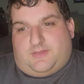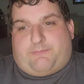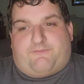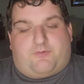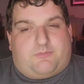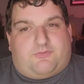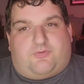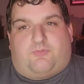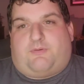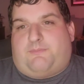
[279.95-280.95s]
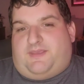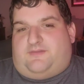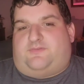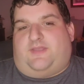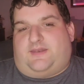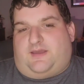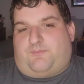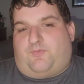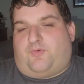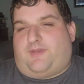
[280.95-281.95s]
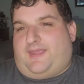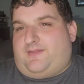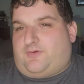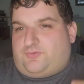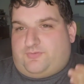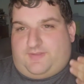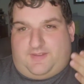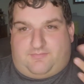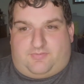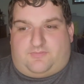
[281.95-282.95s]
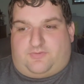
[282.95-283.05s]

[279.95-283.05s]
the performances are what make it stand out more, and also the